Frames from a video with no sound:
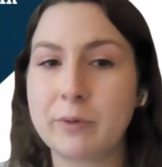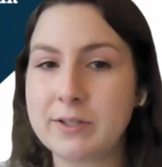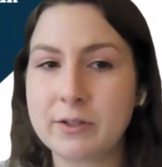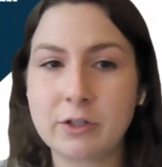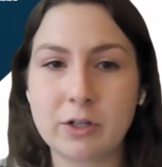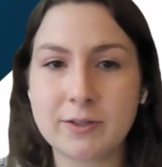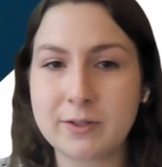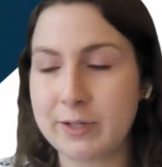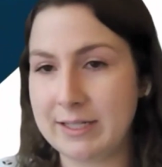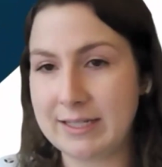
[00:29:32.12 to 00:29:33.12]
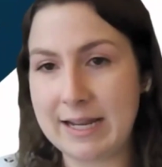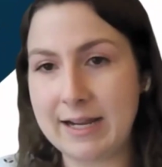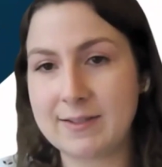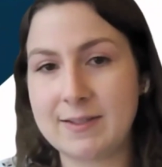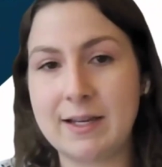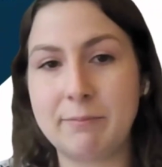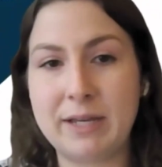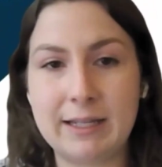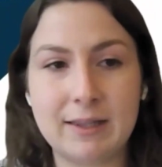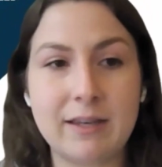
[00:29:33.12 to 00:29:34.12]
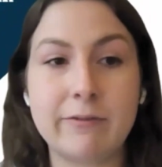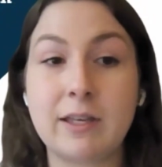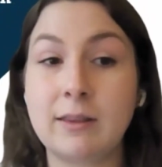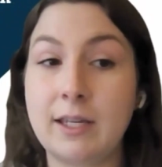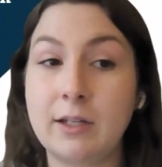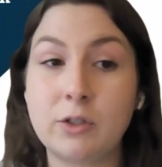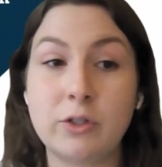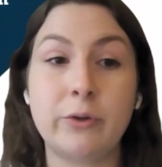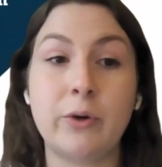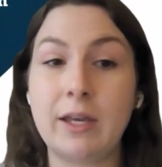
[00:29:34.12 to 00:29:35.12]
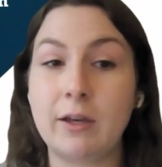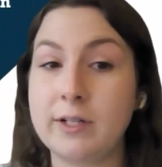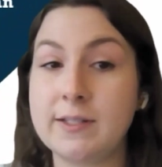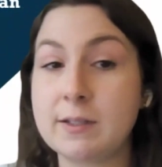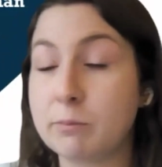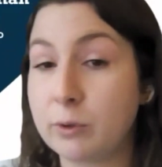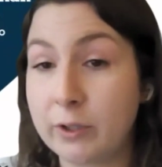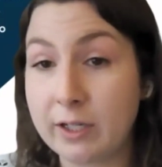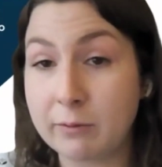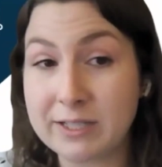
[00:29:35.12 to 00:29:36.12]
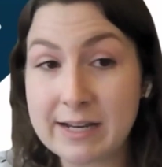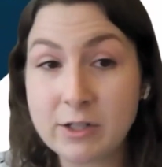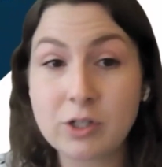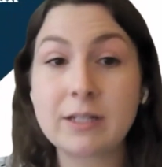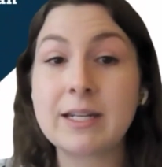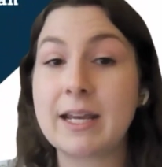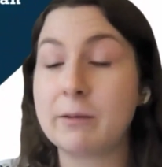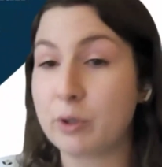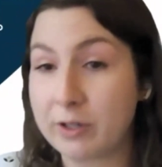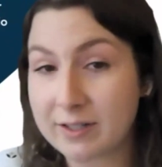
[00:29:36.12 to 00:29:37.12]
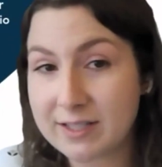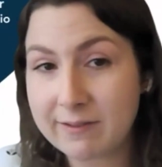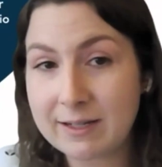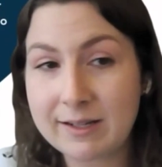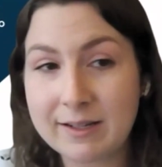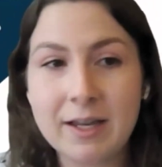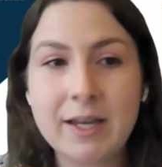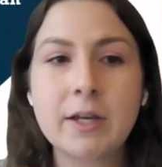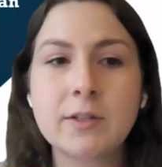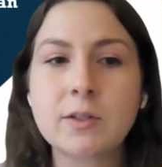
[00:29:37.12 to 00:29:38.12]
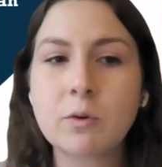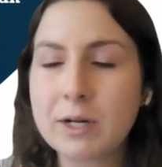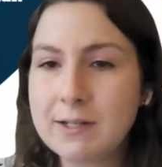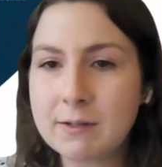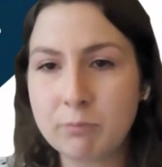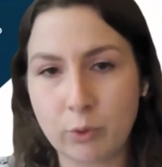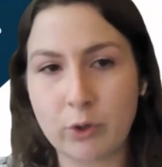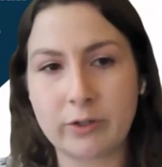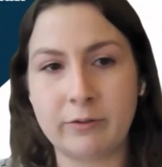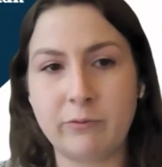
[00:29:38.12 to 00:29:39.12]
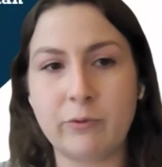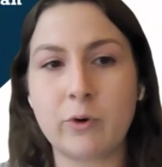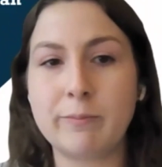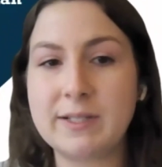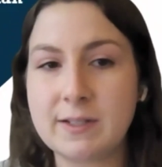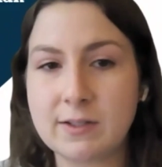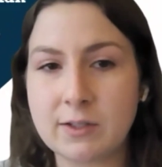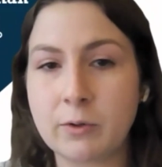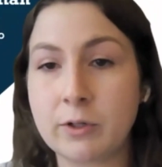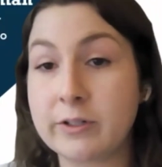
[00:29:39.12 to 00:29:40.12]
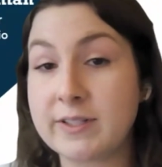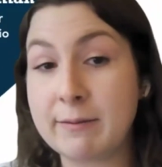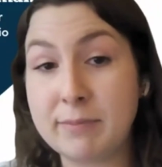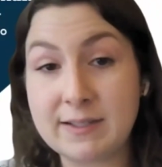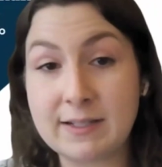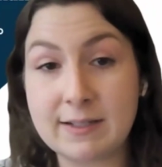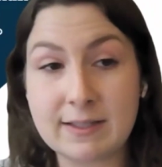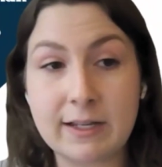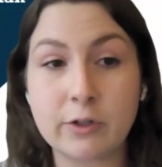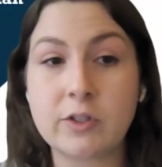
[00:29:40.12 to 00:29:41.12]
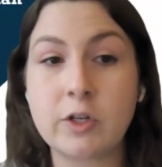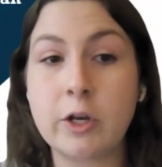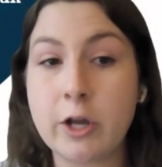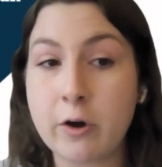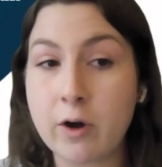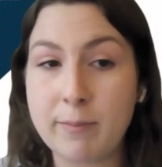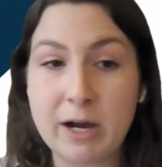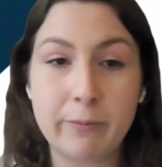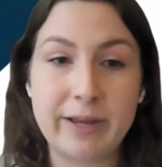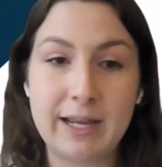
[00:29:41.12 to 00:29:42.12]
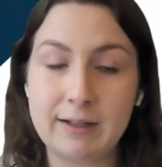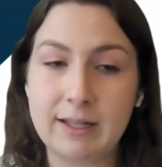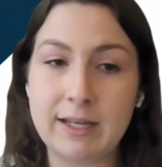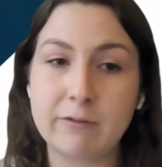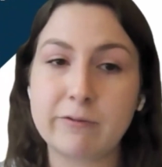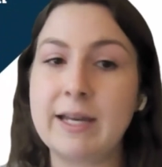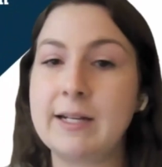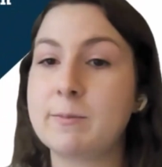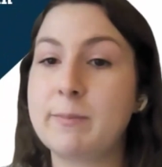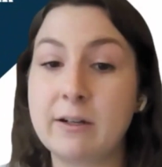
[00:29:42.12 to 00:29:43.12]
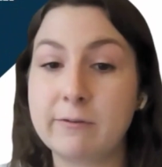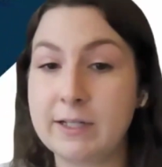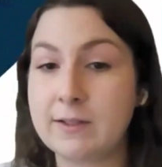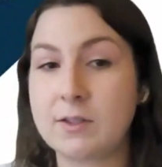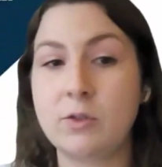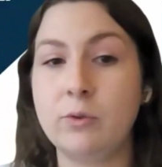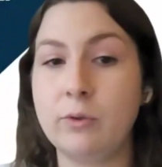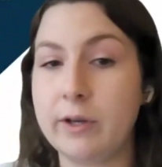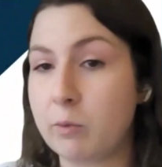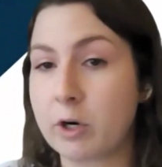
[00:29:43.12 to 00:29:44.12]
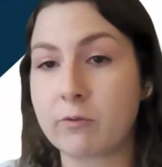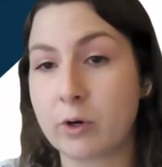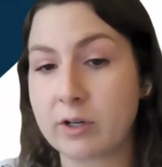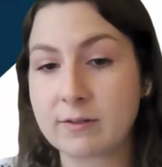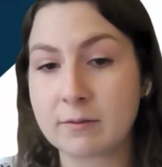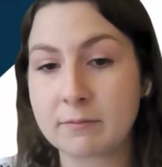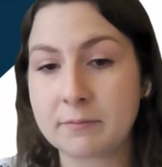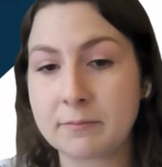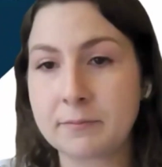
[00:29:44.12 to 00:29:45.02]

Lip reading: but research also indicates that paid leave can lead to increased employee retention and productivity. So what is important for business owners and business leaders to know about paid leave and its benefits to their workforce?